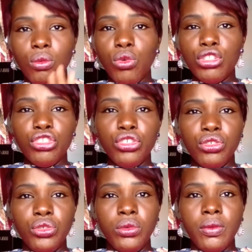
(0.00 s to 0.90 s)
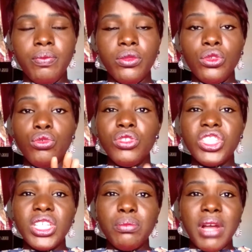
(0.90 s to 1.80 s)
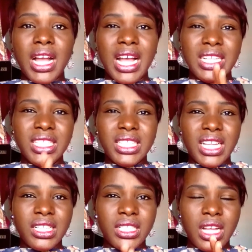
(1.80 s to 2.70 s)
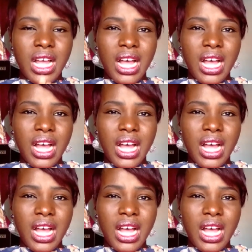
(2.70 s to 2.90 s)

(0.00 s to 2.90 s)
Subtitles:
What do? You sit back and start